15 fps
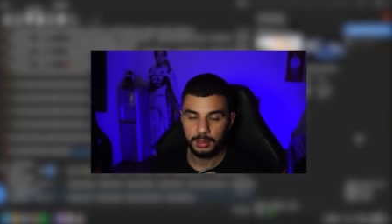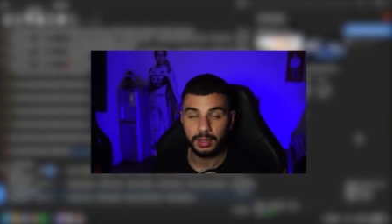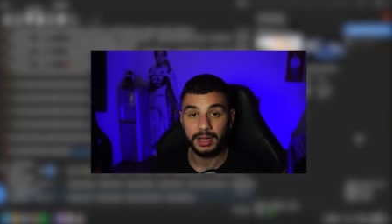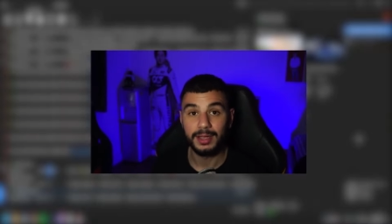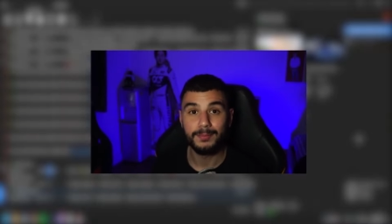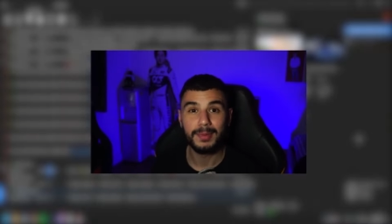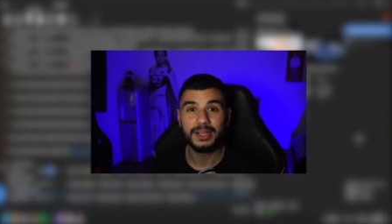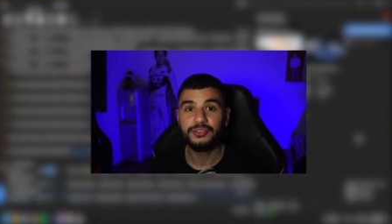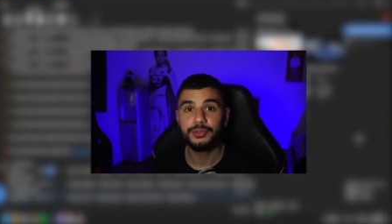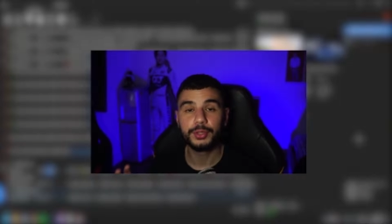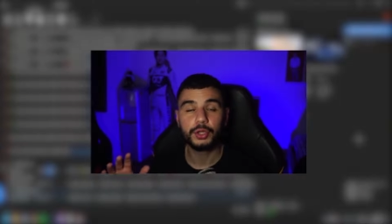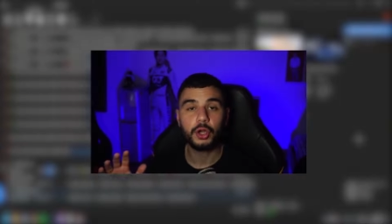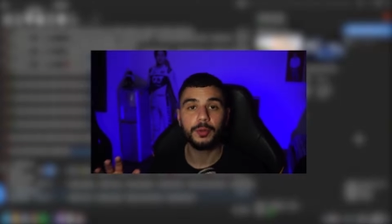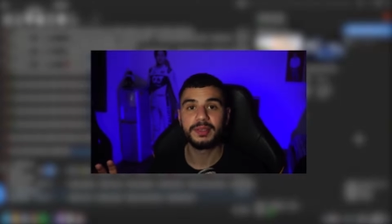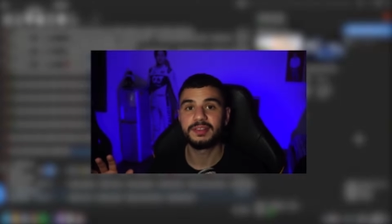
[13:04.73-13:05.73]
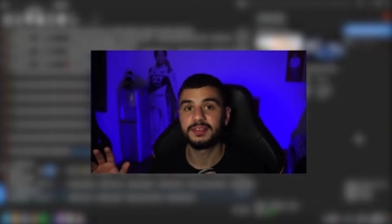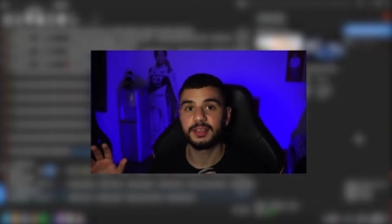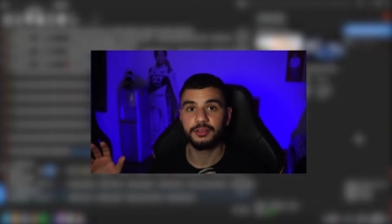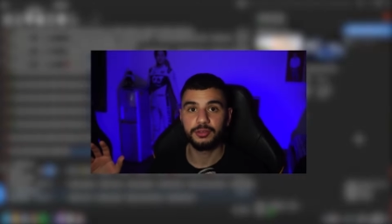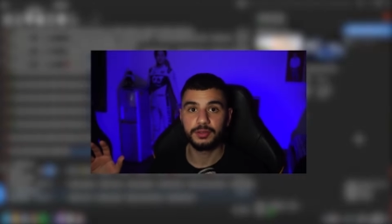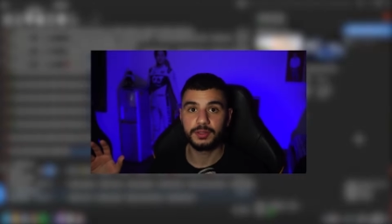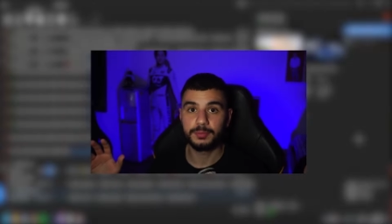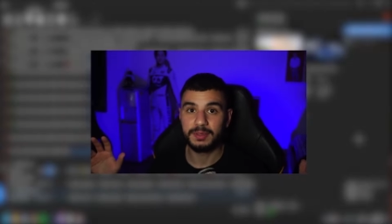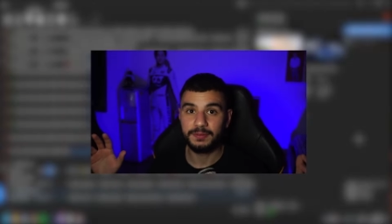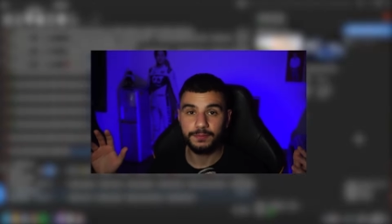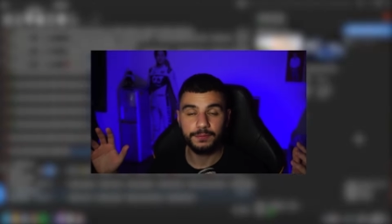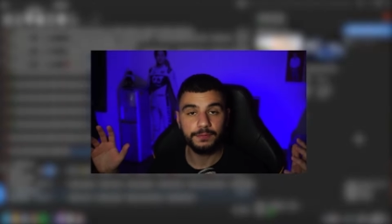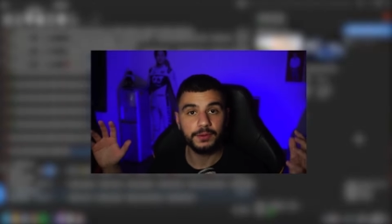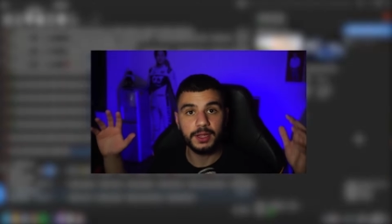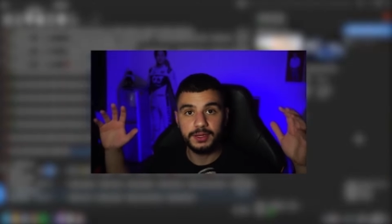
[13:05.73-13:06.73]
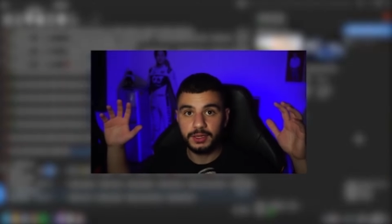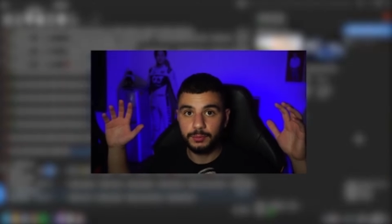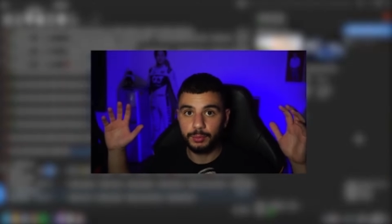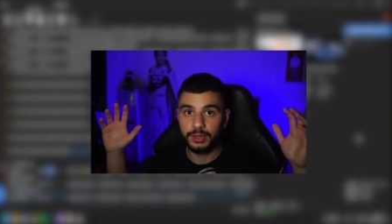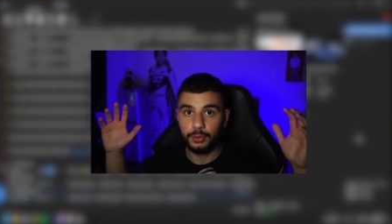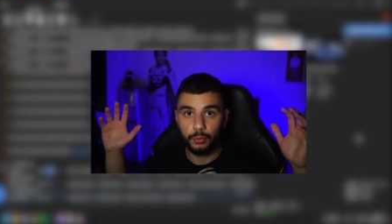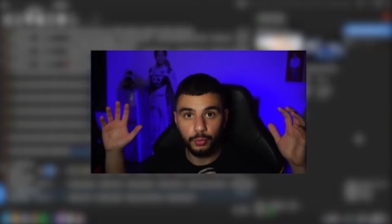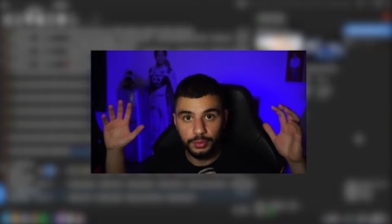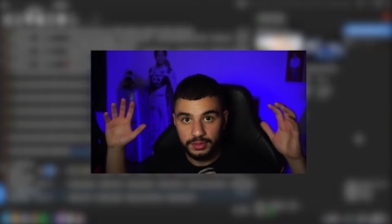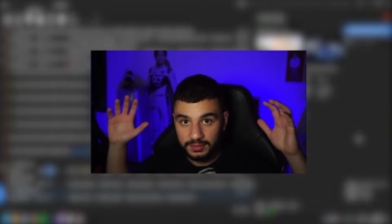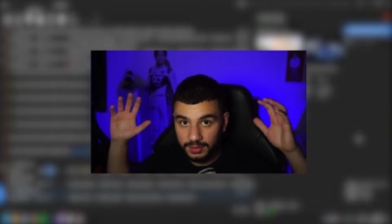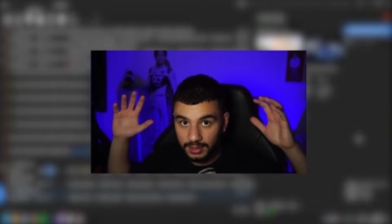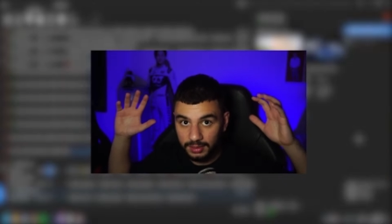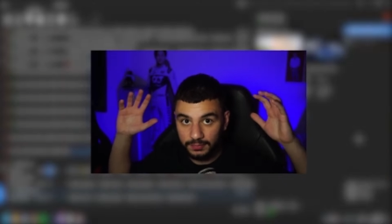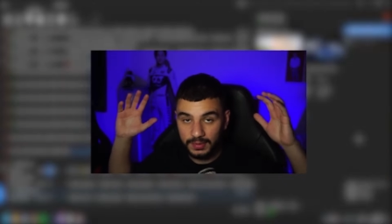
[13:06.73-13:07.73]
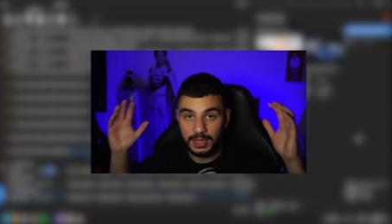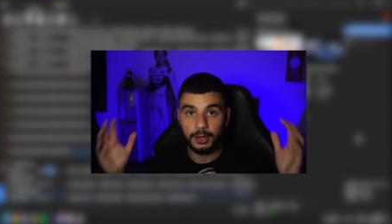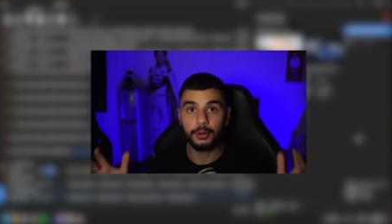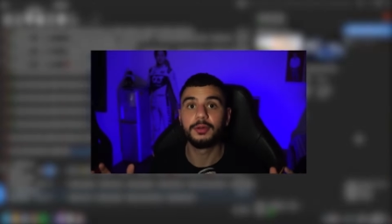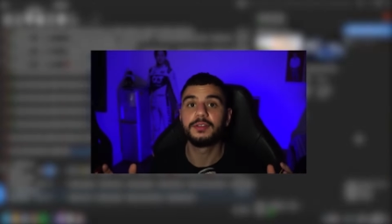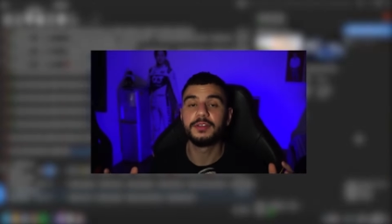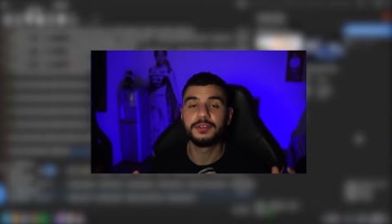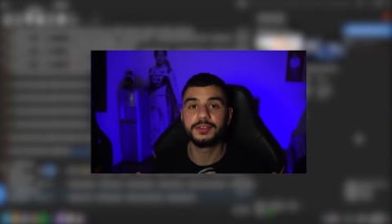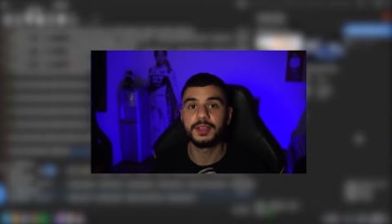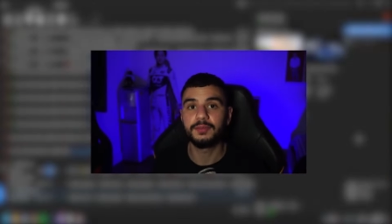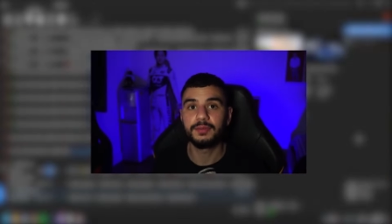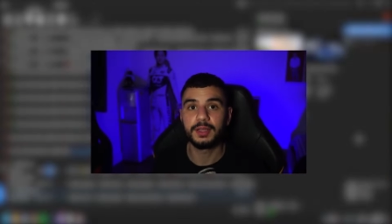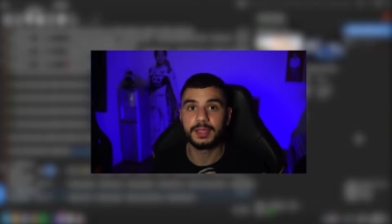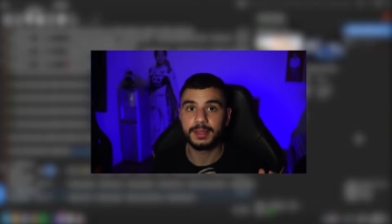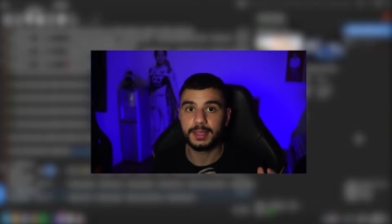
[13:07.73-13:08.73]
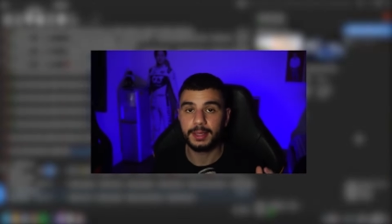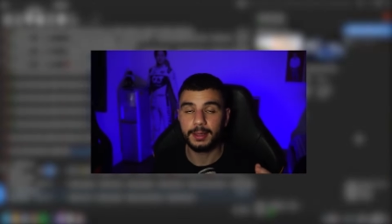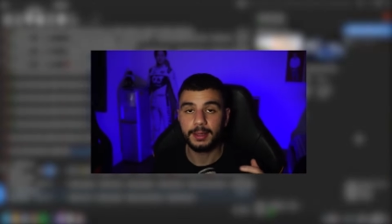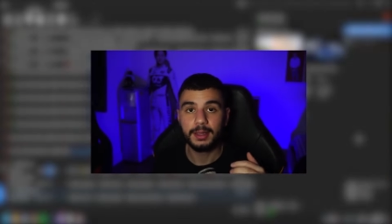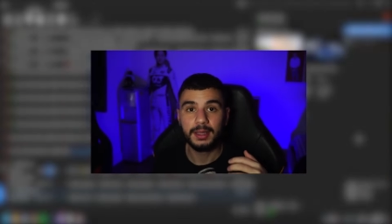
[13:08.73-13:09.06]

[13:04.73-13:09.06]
I imagine the comment section to be flooded with all these kind of errors and stuff like that.